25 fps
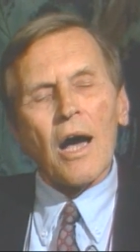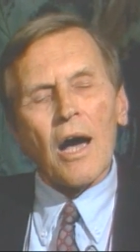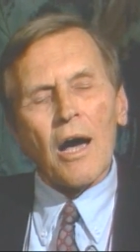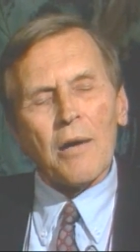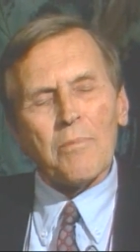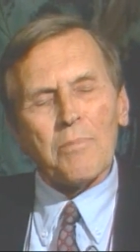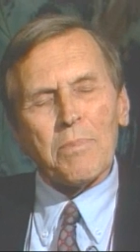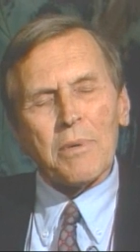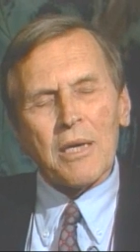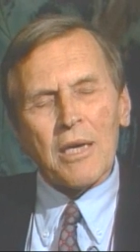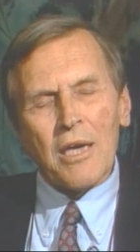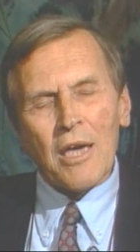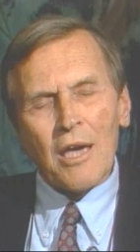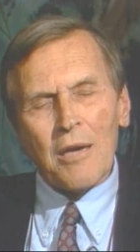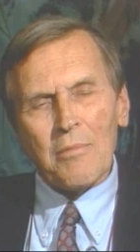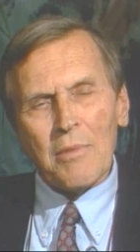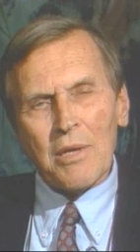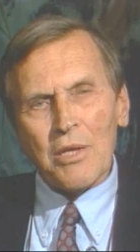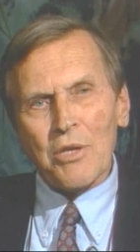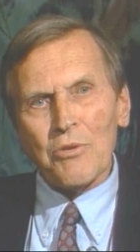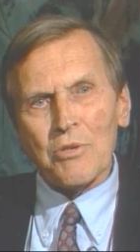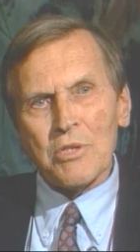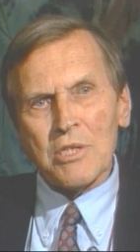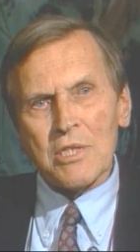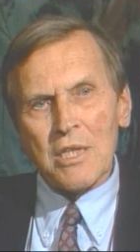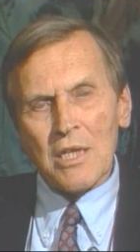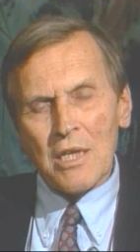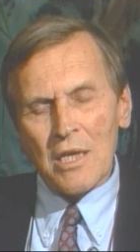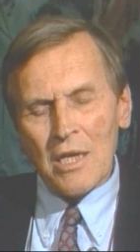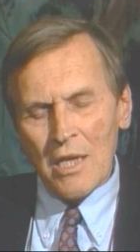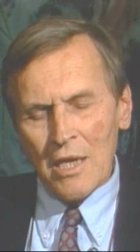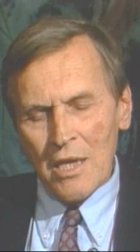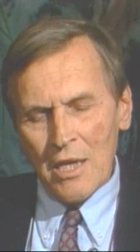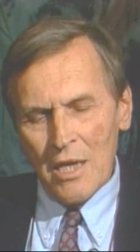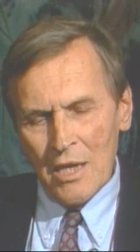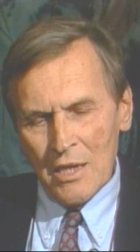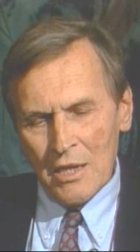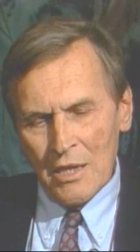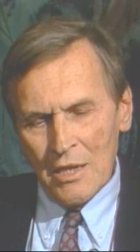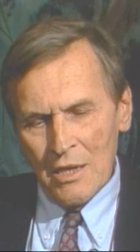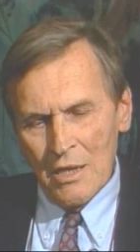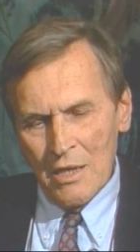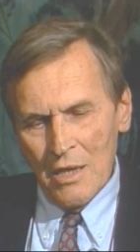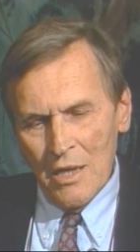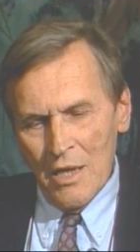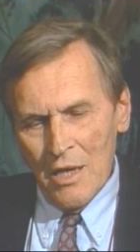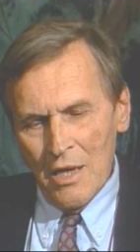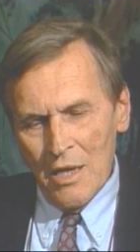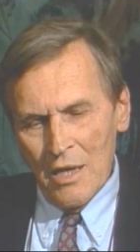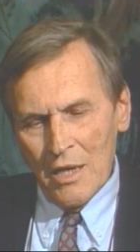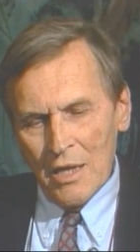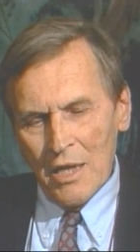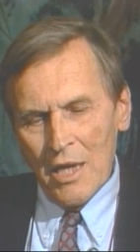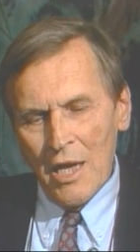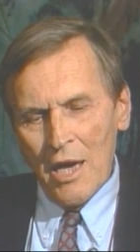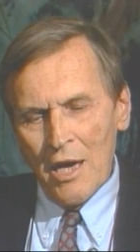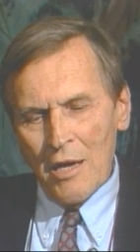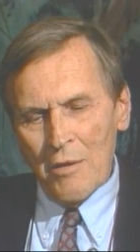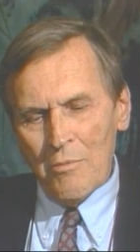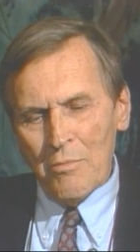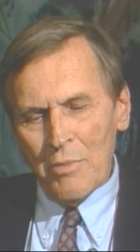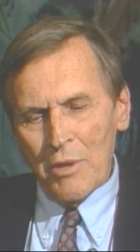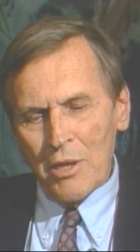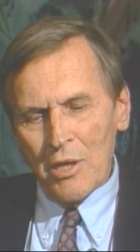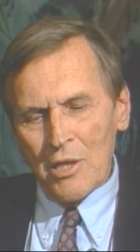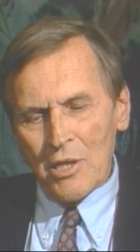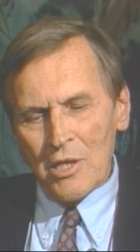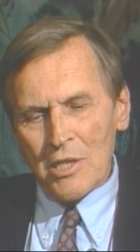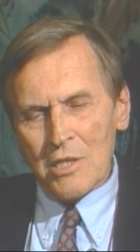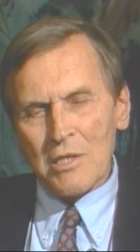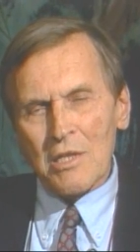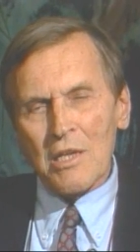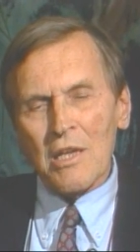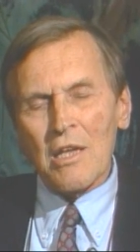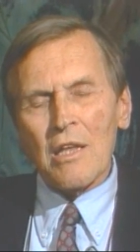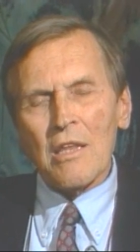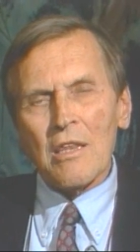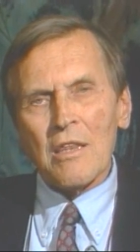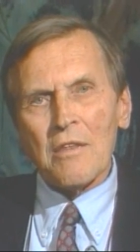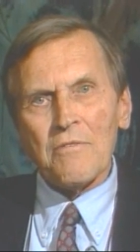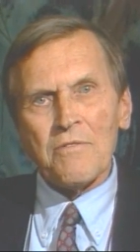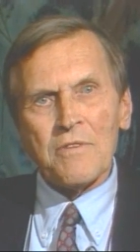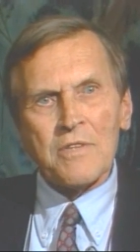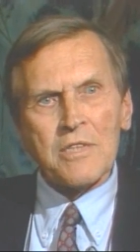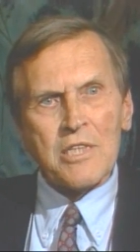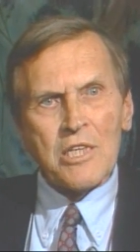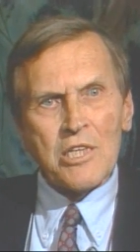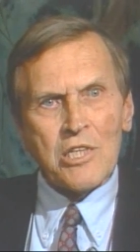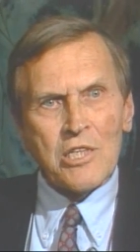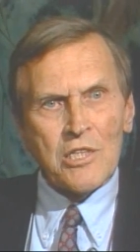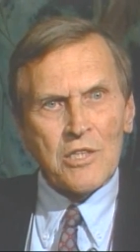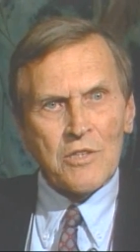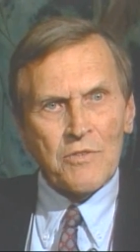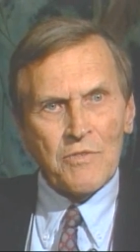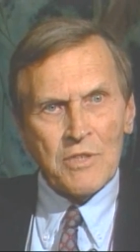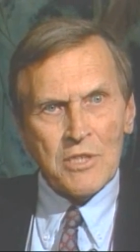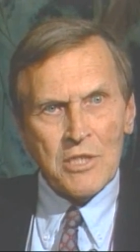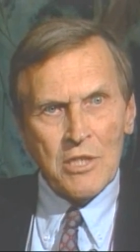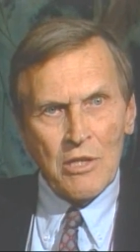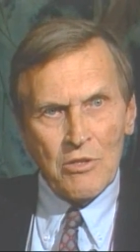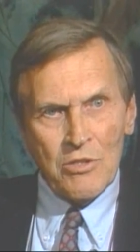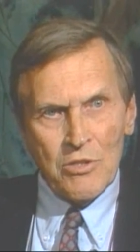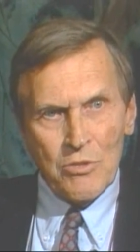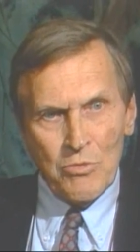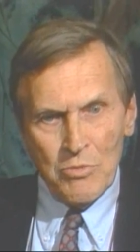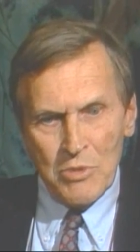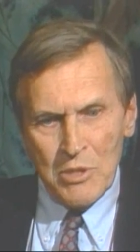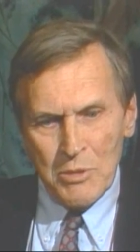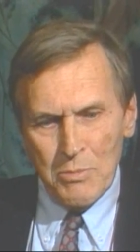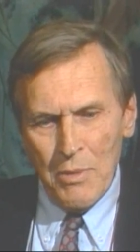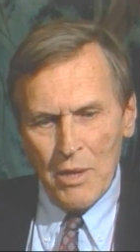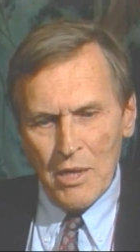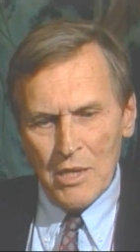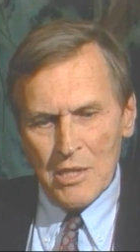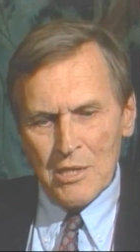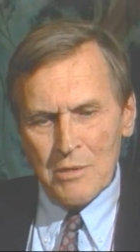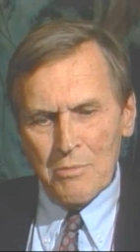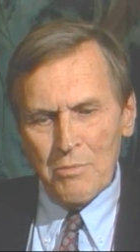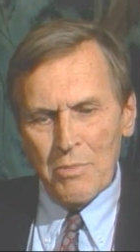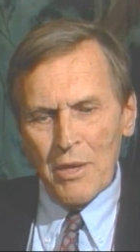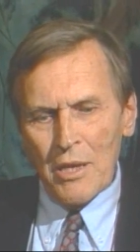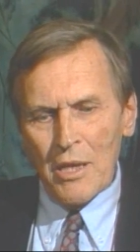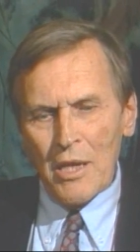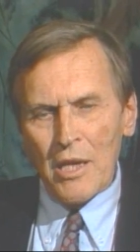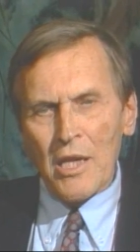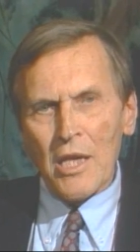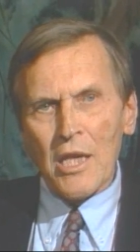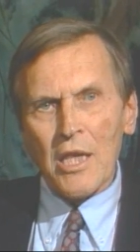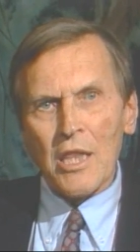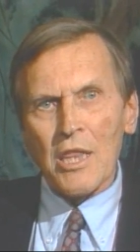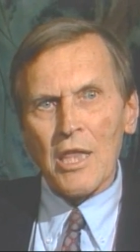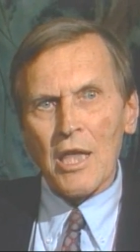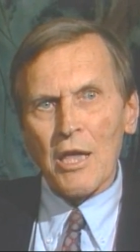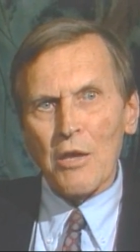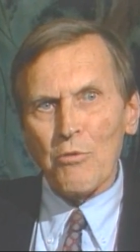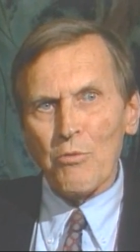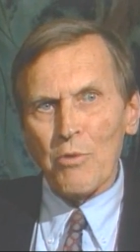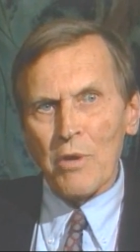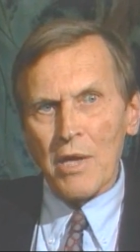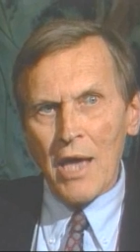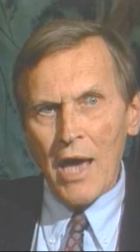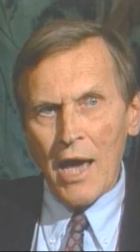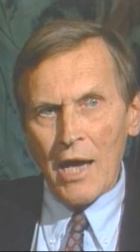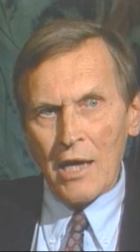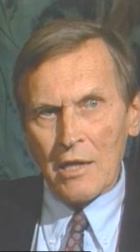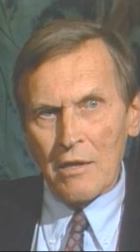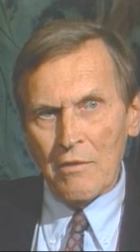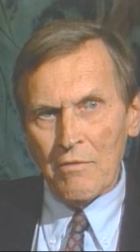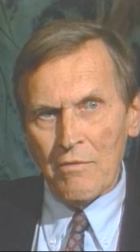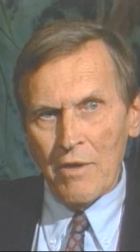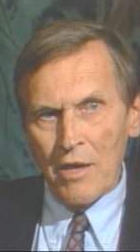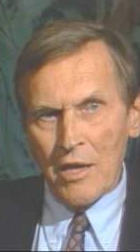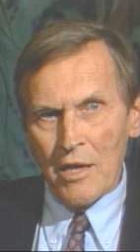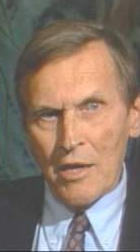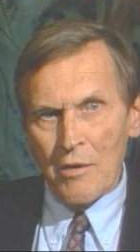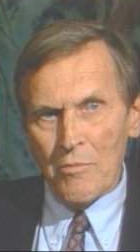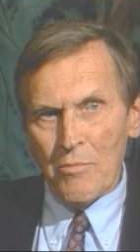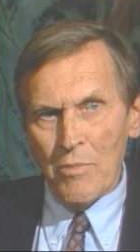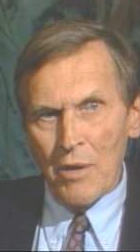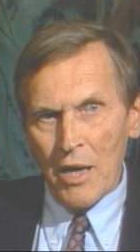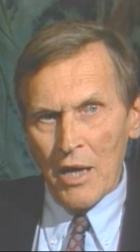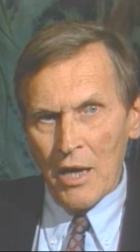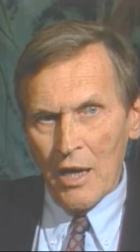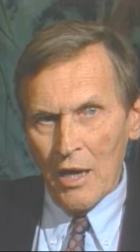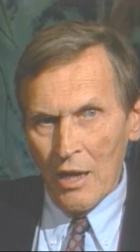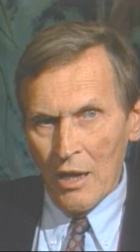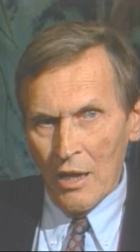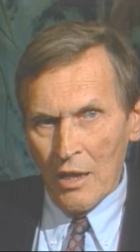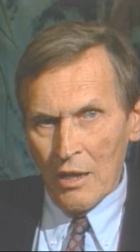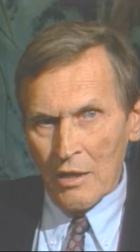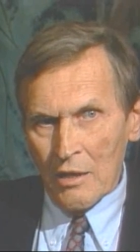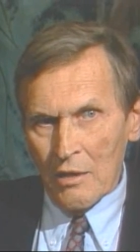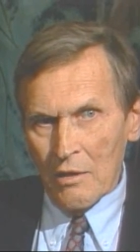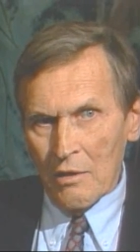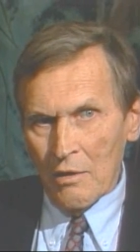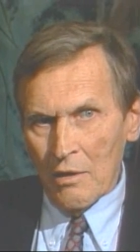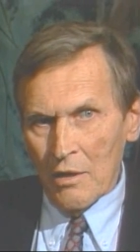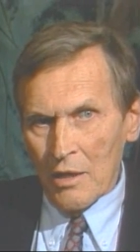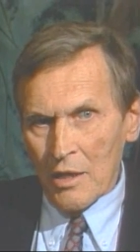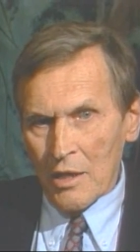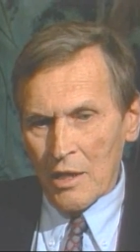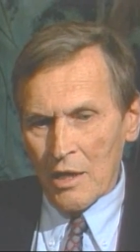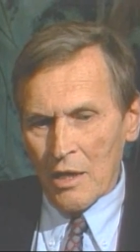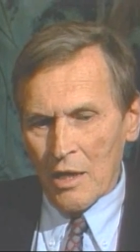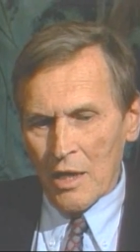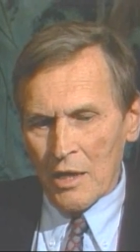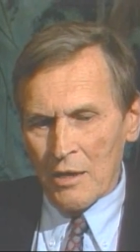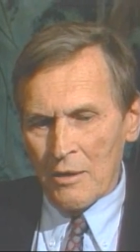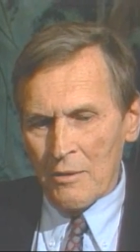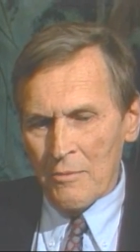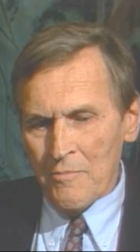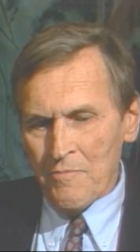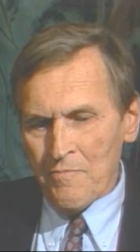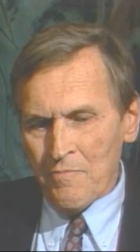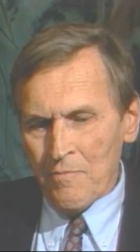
I became interested in it again because the Physicians for Social Responsibility, then reactivated by Helen Caldicott,